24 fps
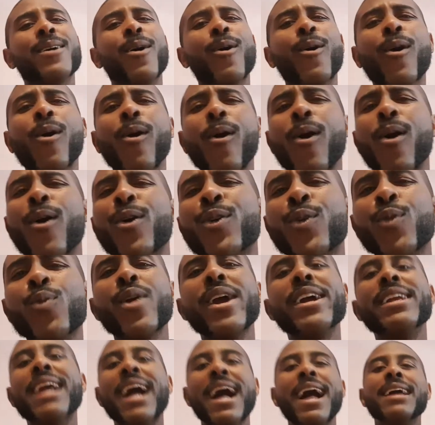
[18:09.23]
These are
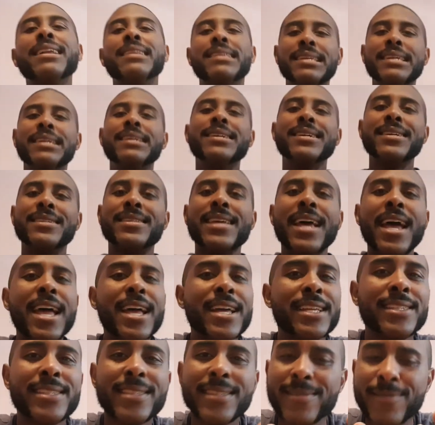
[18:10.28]
all great
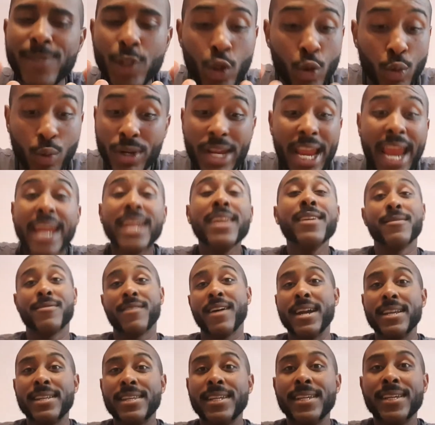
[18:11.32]
ideas.
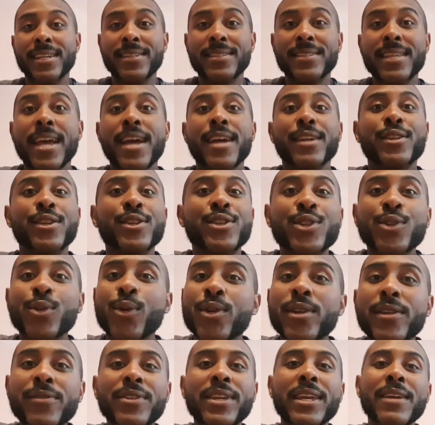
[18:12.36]
Creative ideas
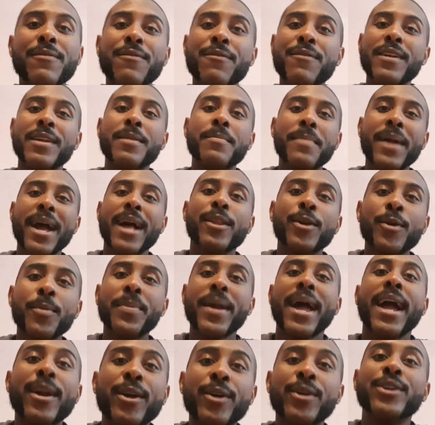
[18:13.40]
to sort of get
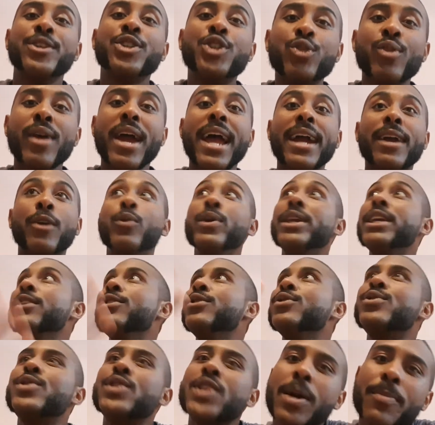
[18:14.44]
Finn Balor back on
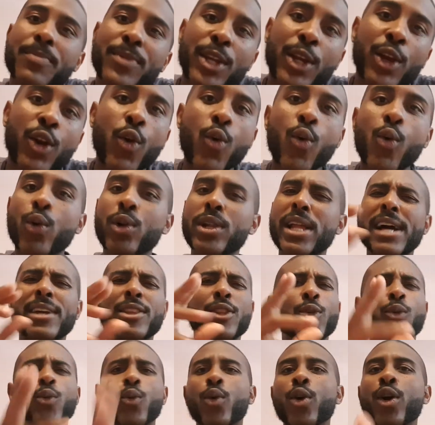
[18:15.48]
track. We can do something
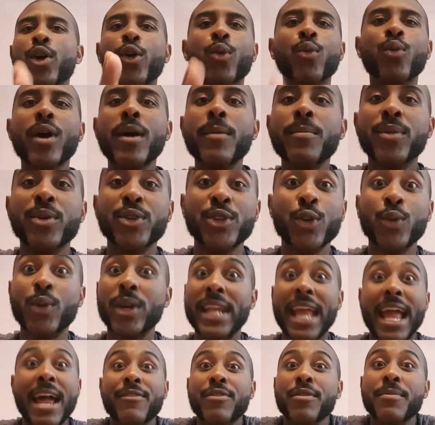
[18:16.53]
cool like the Royal
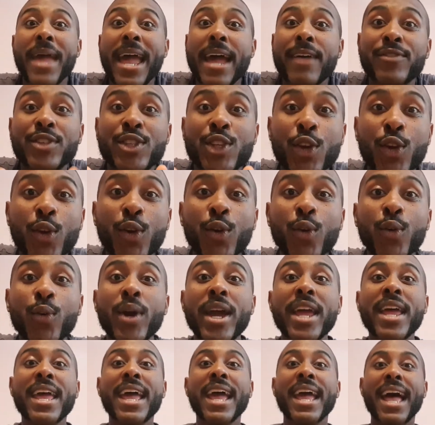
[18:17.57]
Rumble. You can have him
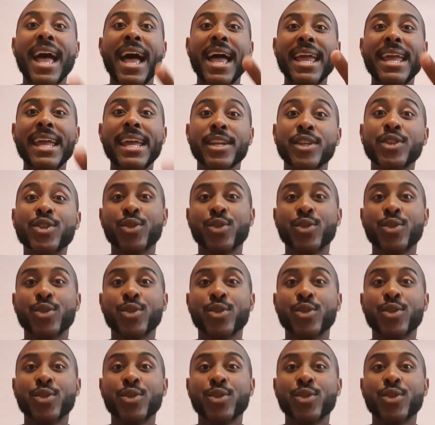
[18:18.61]
have 2